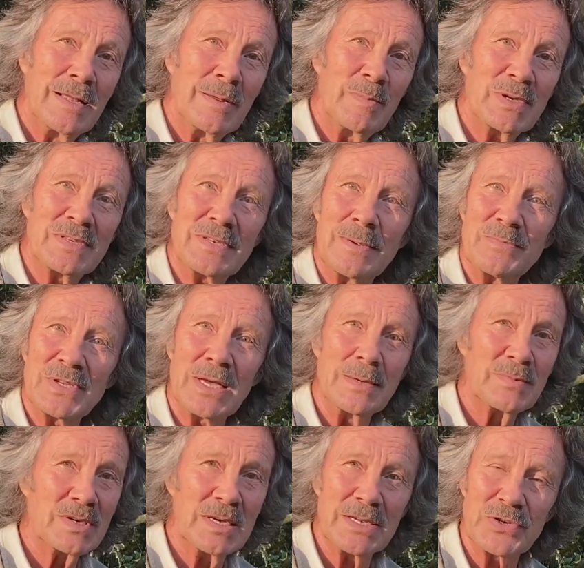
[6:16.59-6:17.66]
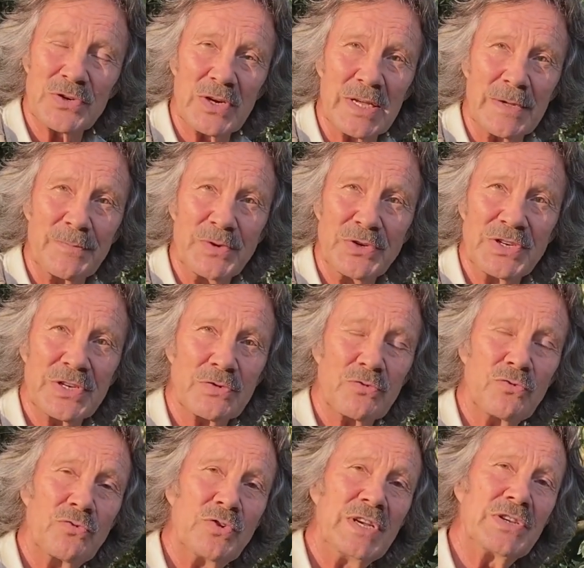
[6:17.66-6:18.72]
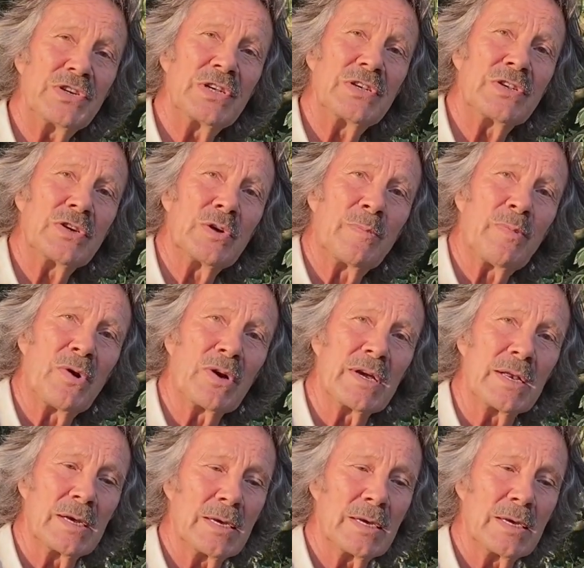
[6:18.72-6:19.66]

but sometimes literally you just reach into your pocket,